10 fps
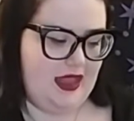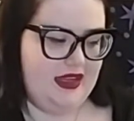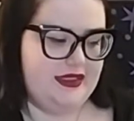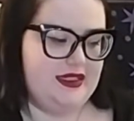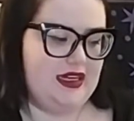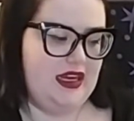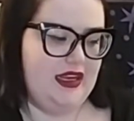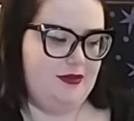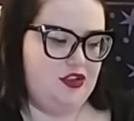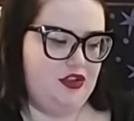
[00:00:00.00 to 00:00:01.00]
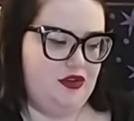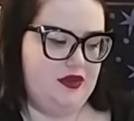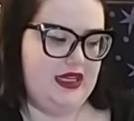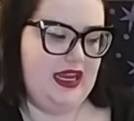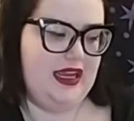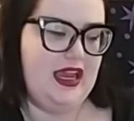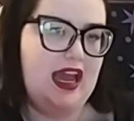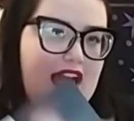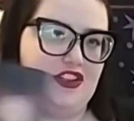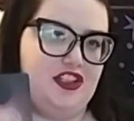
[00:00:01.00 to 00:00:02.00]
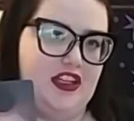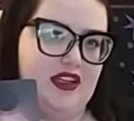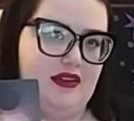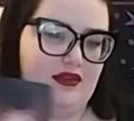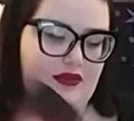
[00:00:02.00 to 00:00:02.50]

It's time to take action.